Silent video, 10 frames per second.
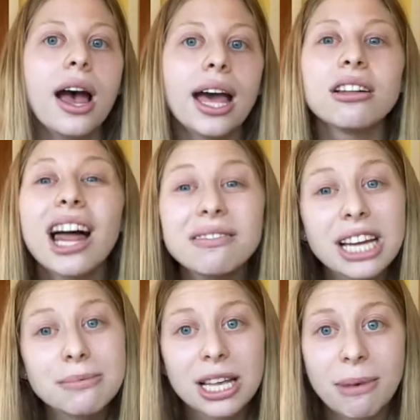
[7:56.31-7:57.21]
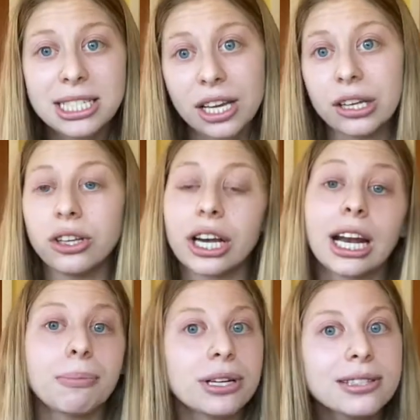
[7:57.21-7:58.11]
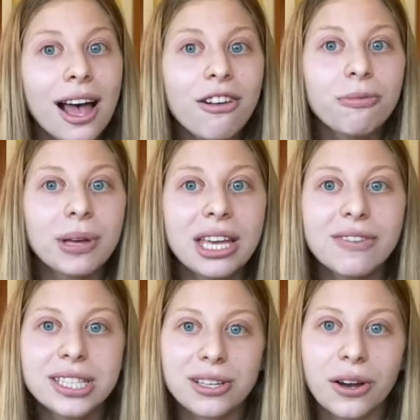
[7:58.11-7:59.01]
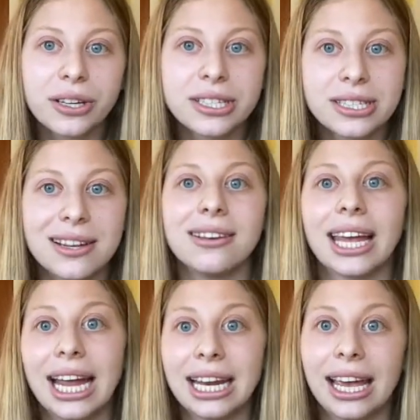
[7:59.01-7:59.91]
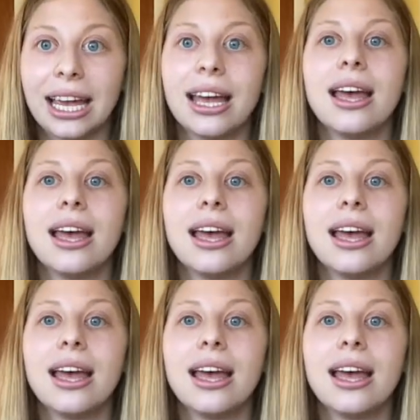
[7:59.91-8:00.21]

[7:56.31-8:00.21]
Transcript: And a lot of times they might tell you to look it up yourself, but even so, you're still gaining